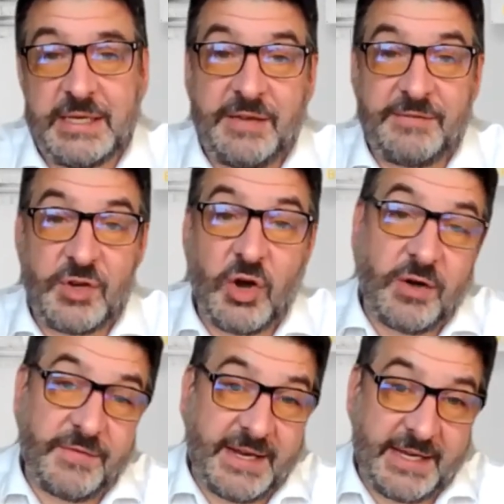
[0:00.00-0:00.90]
If
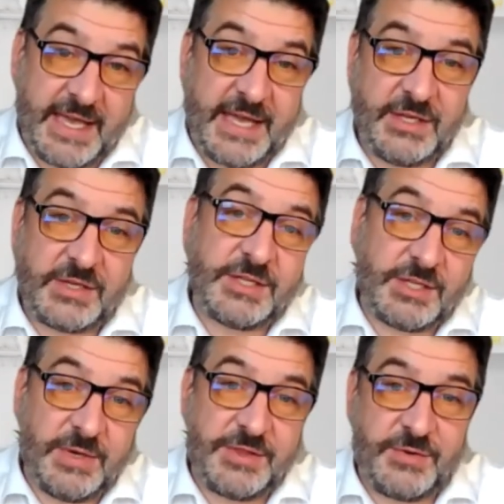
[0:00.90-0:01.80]
not, then again, you can
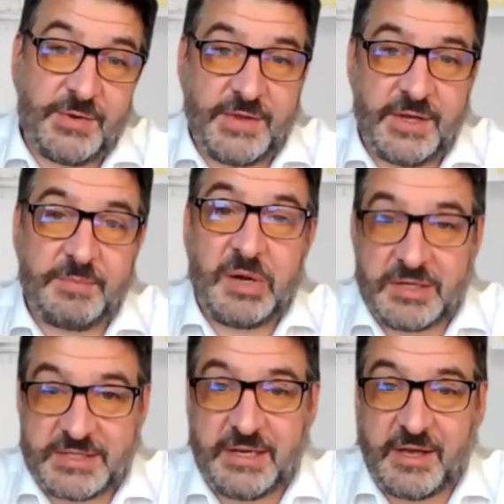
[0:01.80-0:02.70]
do it through a third
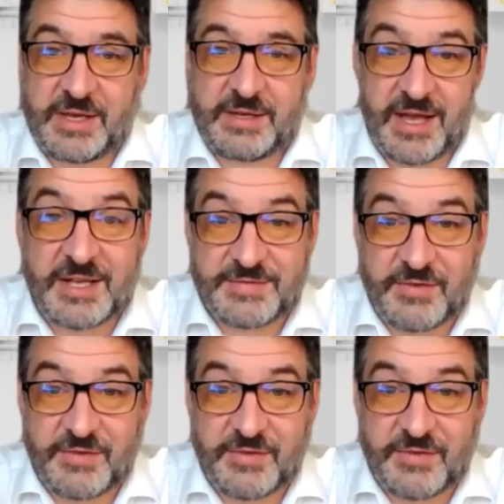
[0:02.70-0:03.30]
party like us,